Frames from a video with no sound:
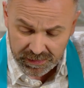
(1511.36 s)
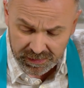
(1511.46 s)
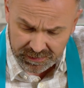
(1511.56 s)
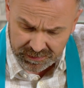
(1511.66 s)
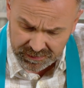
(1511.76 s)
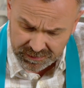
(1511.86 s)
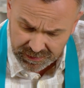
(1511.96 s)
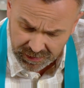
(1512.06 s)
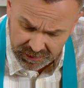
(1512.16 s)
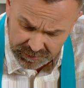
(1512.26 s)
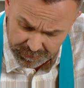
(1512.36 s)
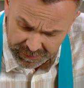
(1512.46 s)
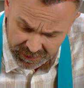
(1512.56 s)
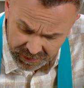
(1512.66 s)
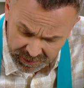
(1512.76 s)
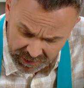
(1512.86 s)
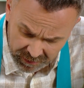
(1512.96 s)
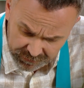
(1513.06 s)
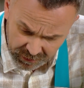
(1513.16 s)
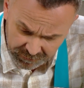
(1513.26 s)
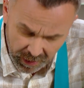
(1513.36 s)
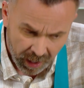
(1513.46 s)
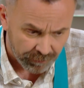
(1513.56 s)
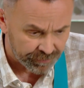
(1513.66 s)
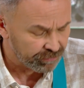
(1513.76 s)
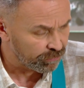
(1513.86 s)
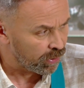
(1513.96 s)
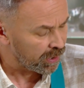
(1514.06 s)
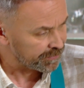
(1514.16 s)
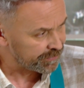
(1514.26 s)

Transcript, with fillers: It it made out of out of what?